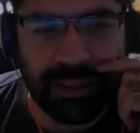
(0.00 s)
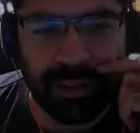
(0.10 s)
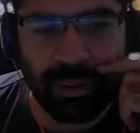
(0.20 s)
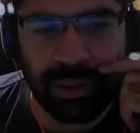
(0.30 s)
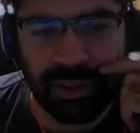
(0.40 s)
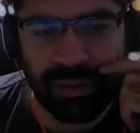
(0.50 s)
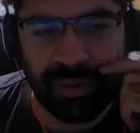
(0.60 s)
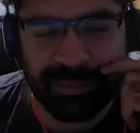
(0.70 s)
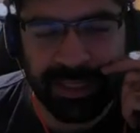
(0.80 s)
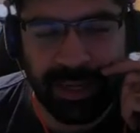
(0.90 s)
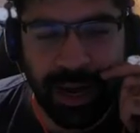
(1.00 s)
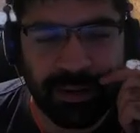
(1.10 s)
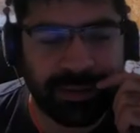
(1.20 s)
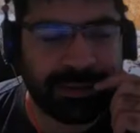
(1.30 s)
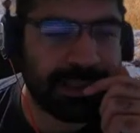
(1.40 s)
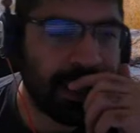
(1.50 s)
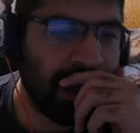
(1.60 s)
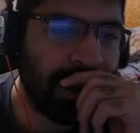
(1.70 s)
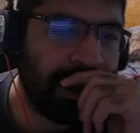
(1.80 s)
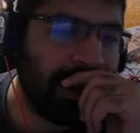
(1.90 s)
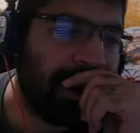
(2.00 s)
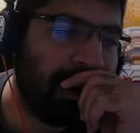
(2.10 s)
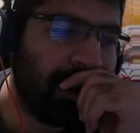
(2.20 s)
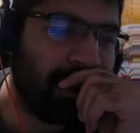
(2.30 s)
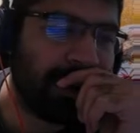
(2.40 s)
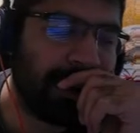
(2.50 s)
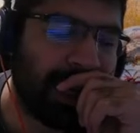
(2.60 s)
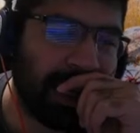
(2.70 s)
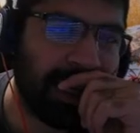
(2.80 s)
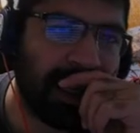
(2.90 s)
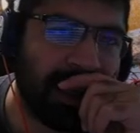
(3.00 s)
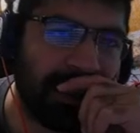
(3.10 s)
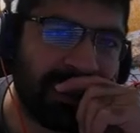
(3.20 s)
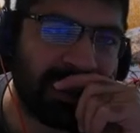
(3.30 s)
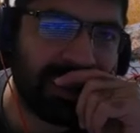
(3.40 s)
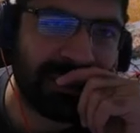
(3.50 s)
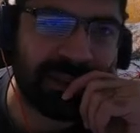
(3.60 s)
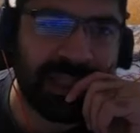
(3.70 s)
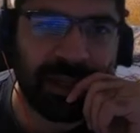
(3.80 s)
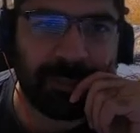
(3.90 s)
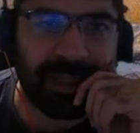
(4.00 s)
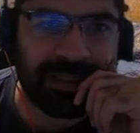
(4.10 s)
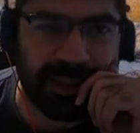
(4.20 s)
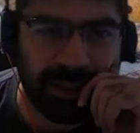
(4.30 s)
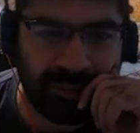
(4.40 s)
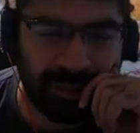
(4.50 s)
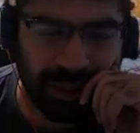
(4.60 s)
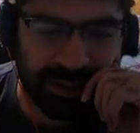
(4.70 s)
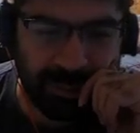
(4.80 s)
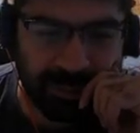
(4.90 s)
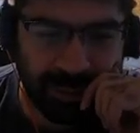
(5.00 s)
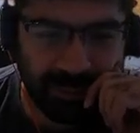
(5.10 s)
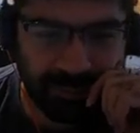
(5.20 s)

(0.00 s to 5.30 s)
to another website address. Okay, so this is like basically, for example,